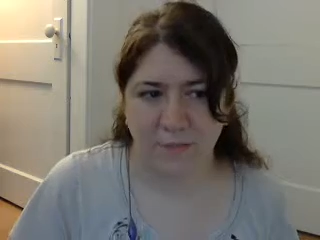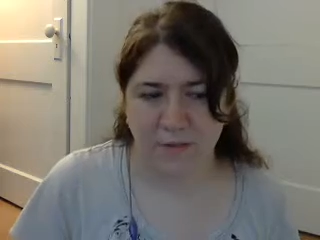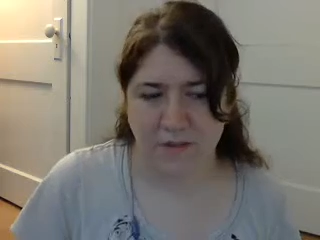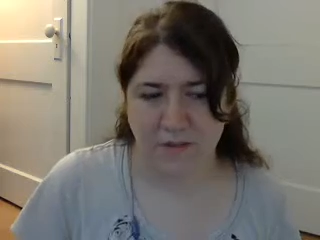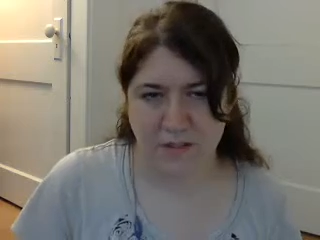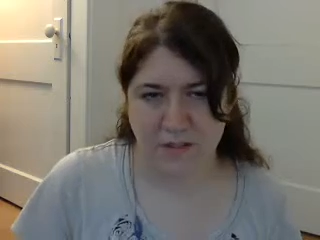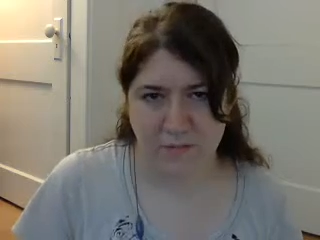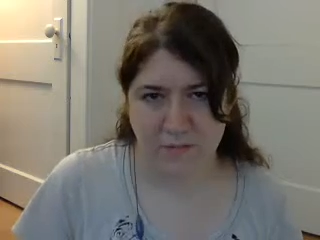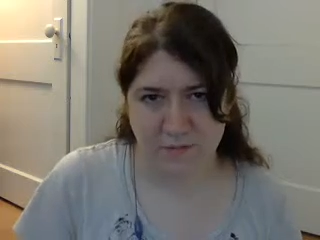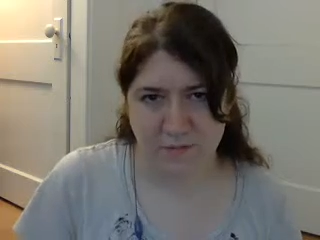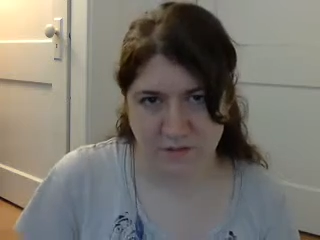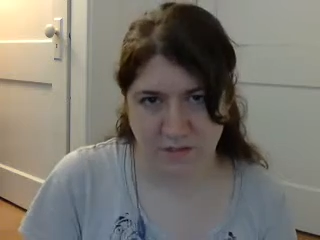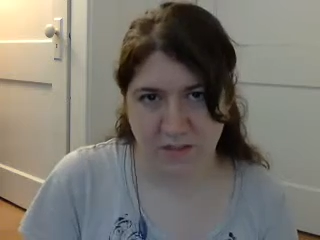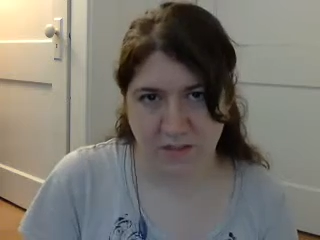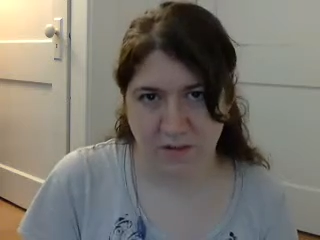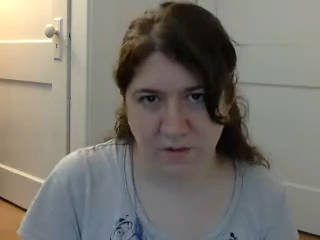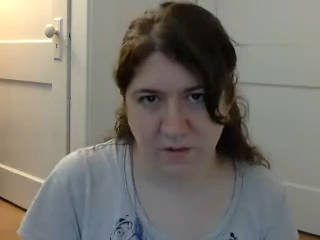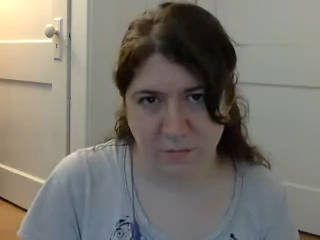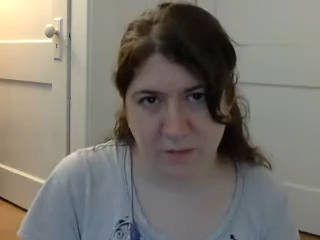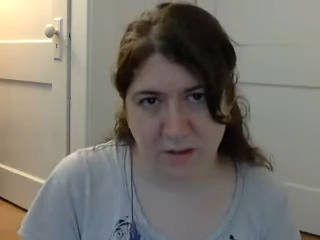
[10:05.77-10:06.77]
but this
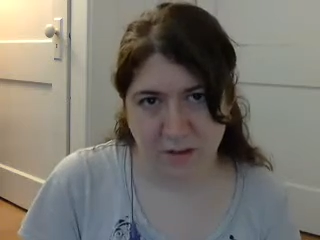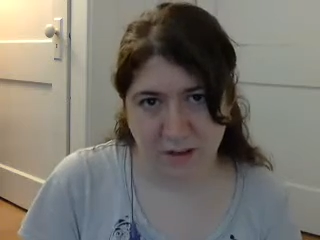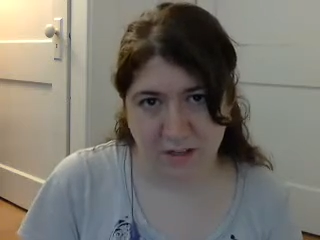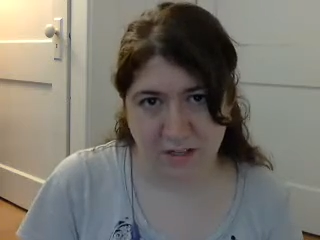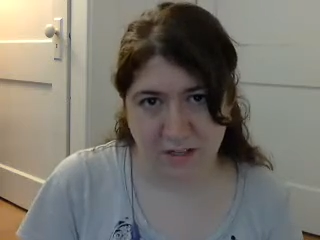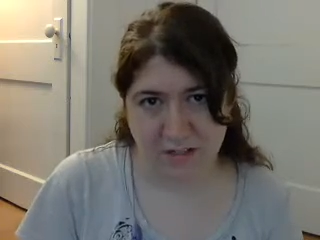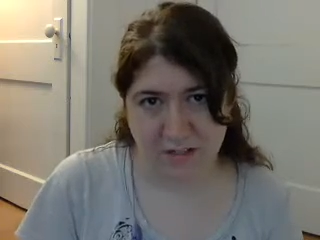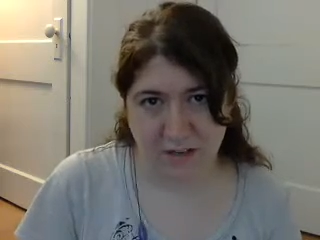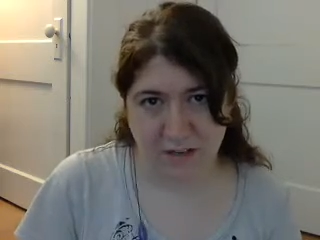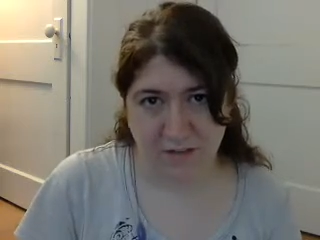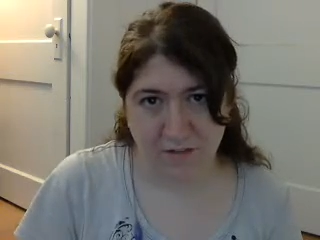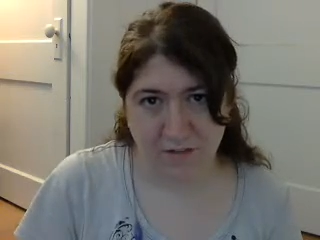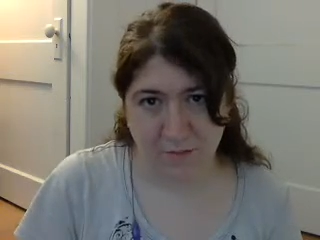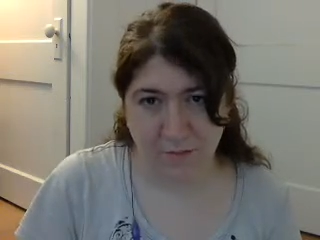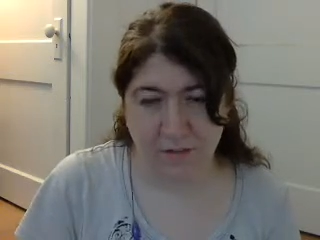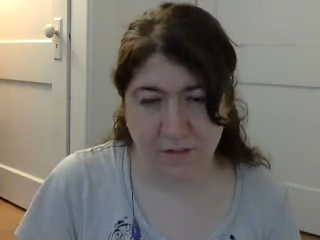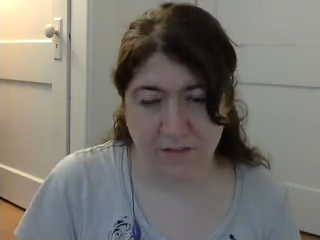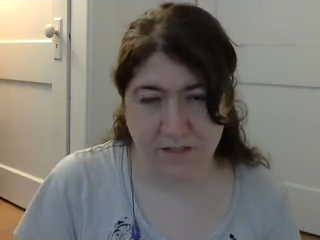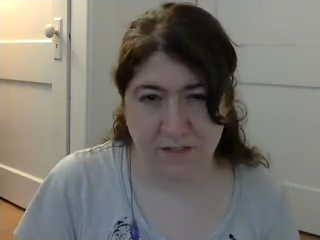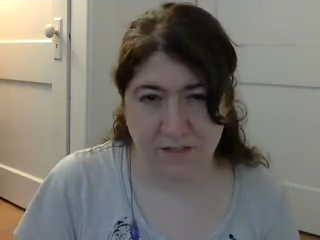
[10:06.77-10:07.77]
particular panic attack for
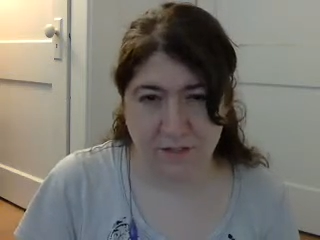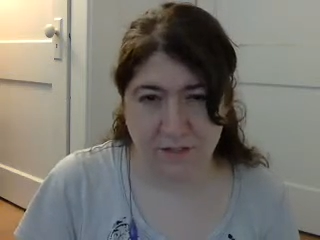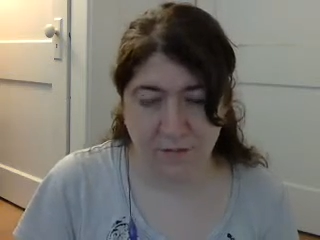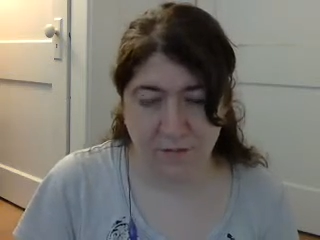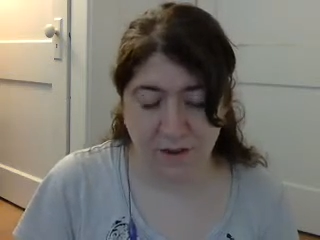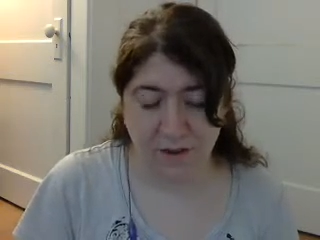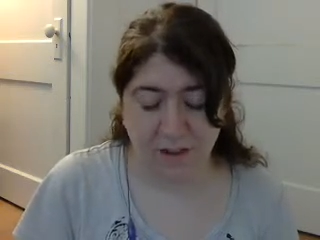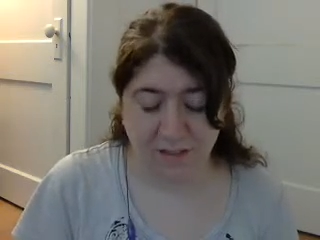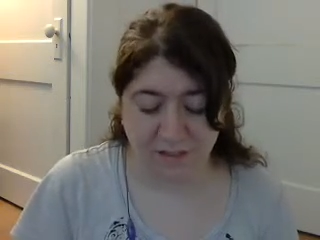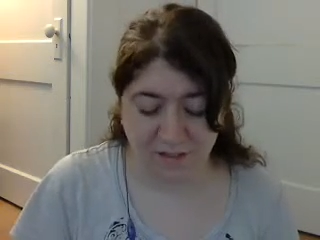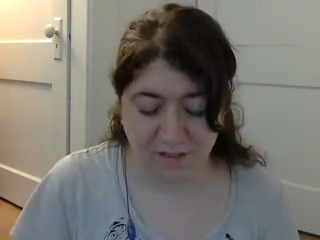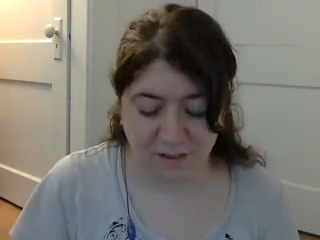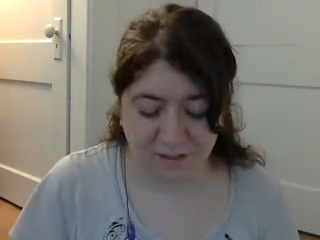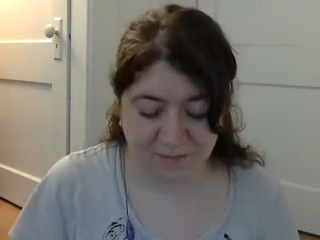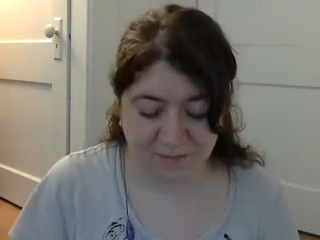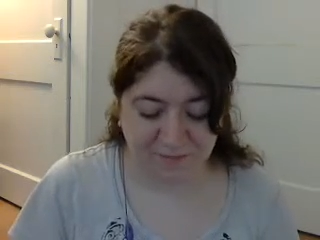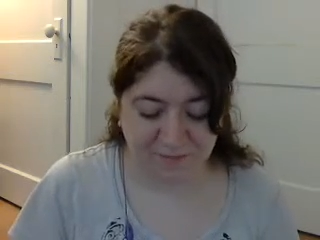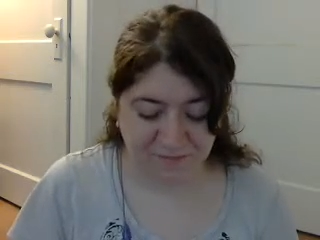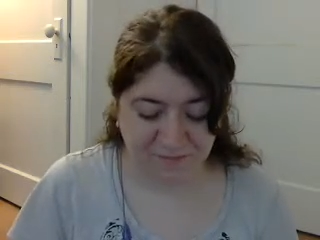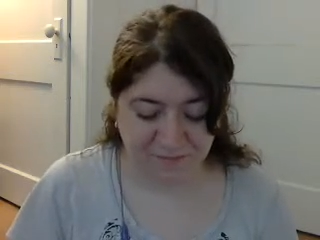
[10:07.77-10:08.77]
me, this is what I thought.
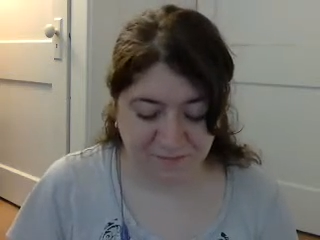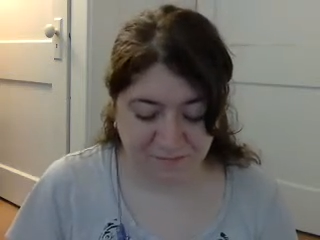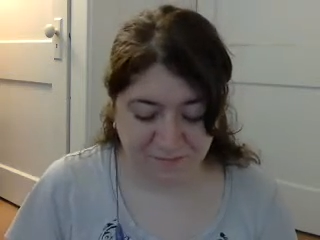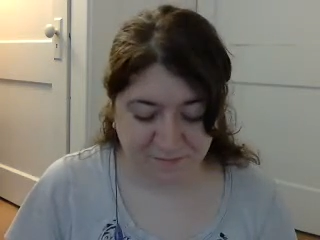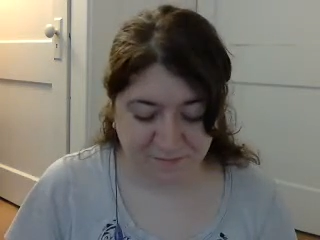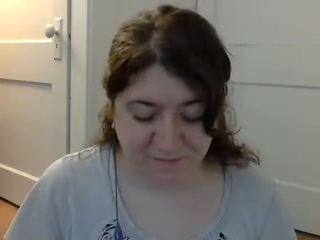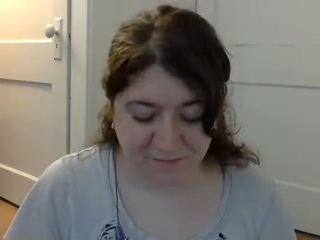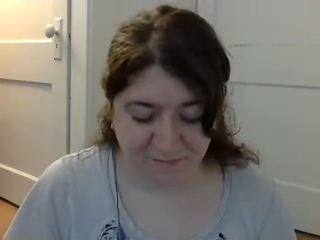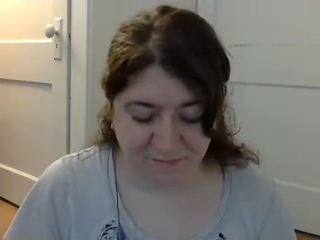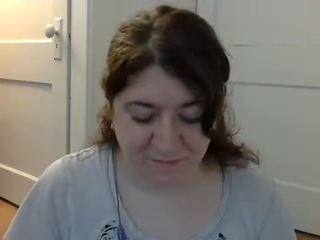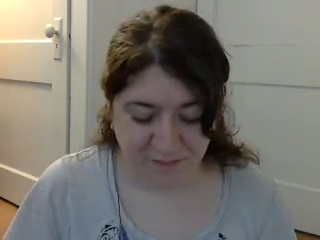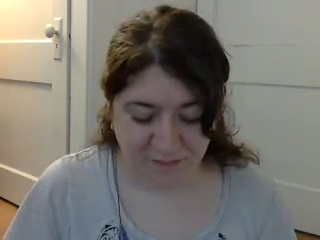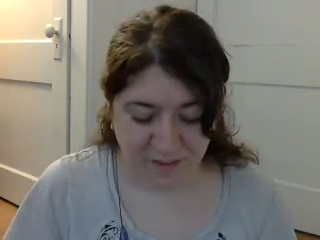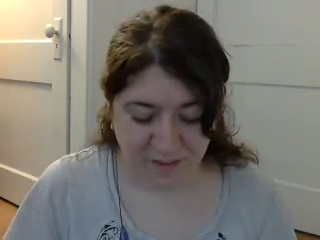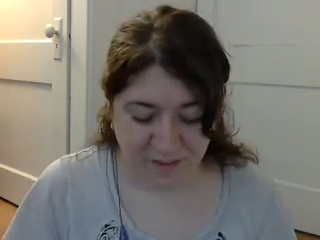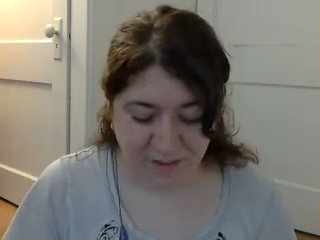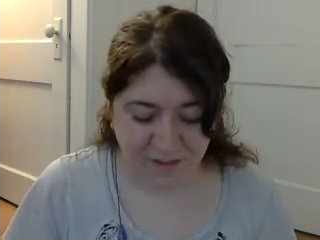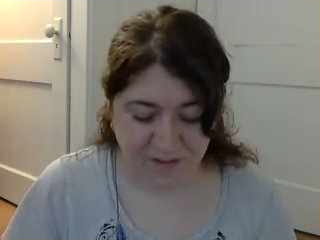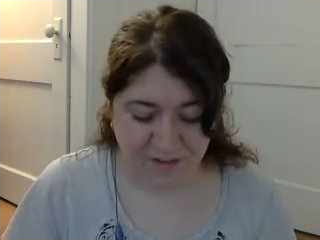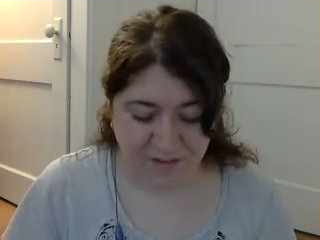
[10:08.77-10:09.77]

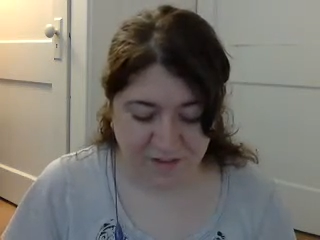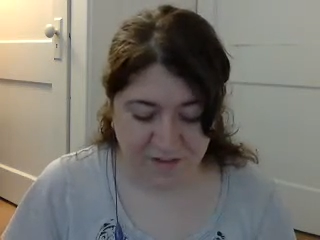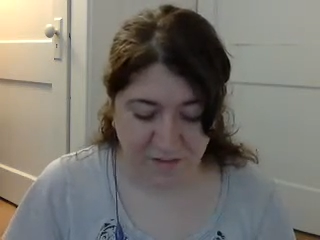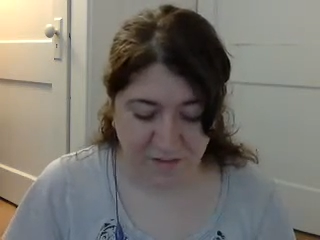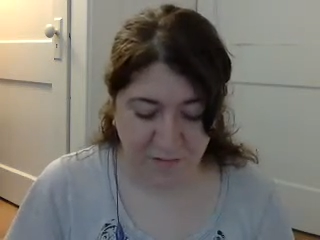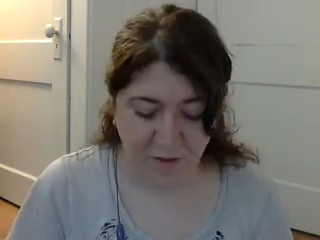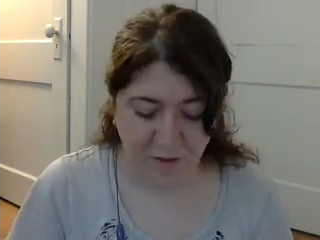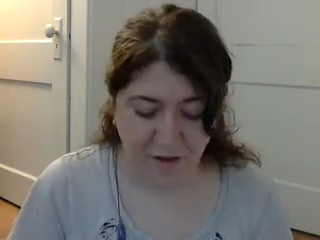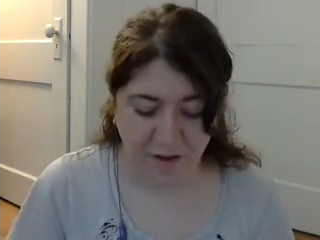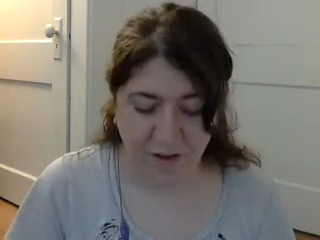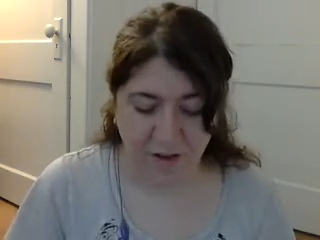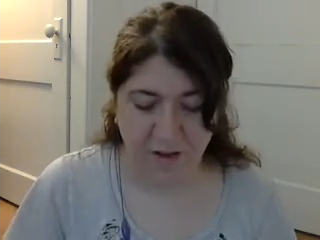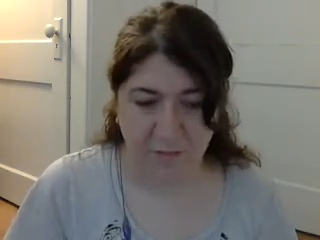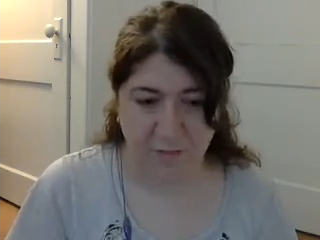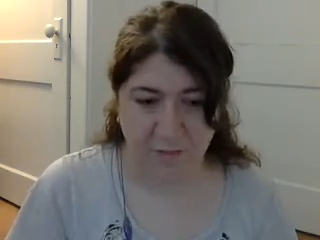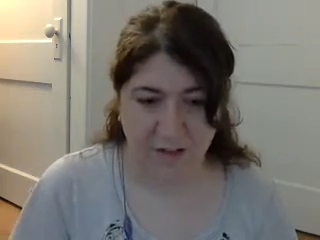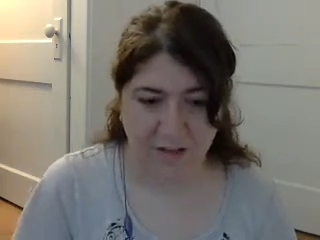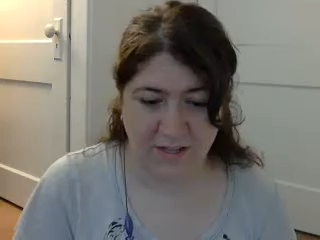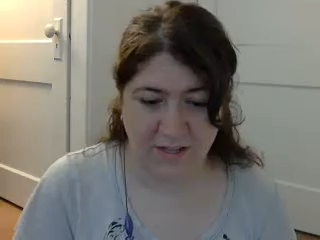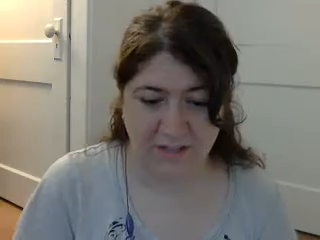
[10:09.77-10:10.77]
So I'm hot,
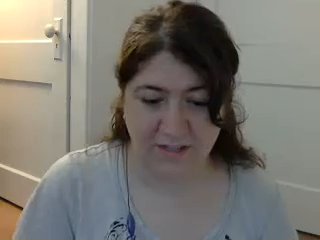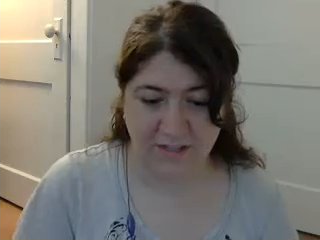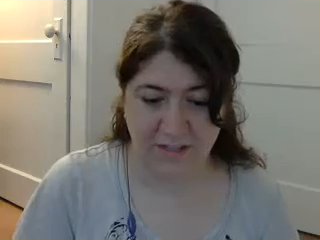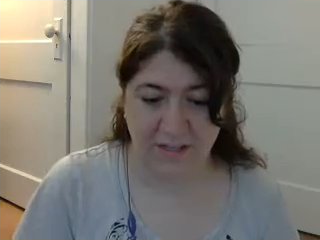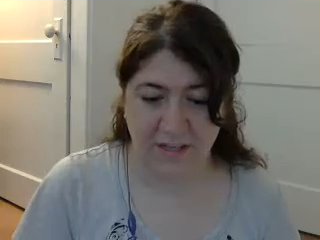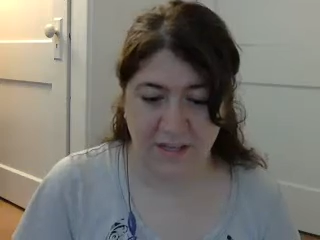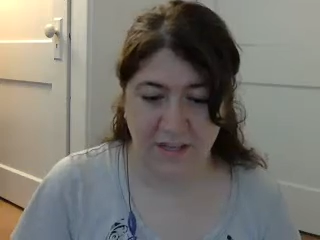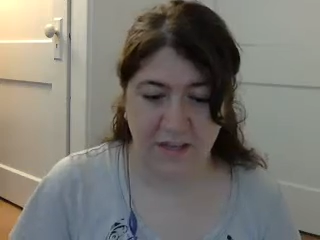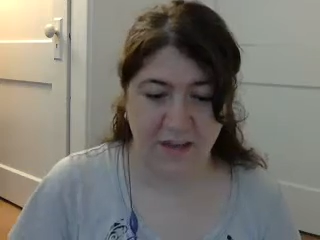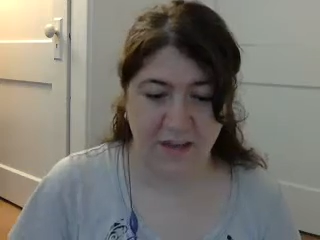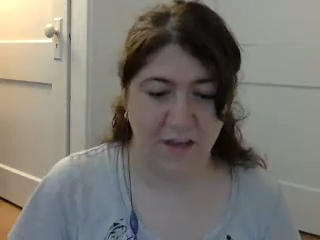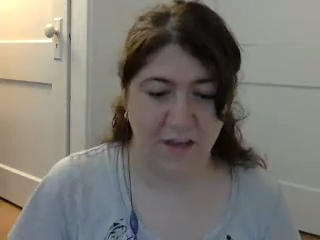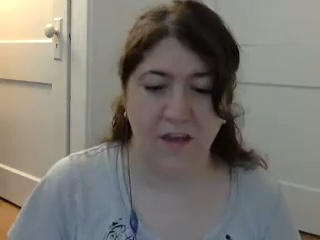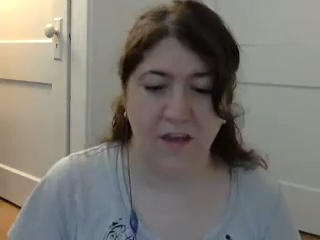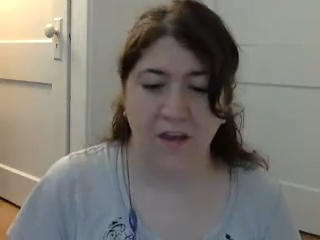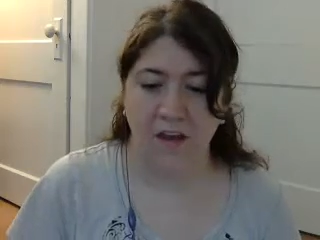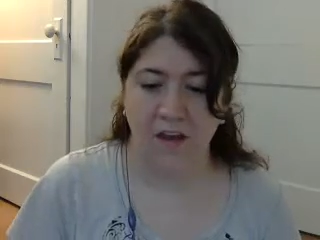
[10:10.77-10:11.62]
my head's leaking.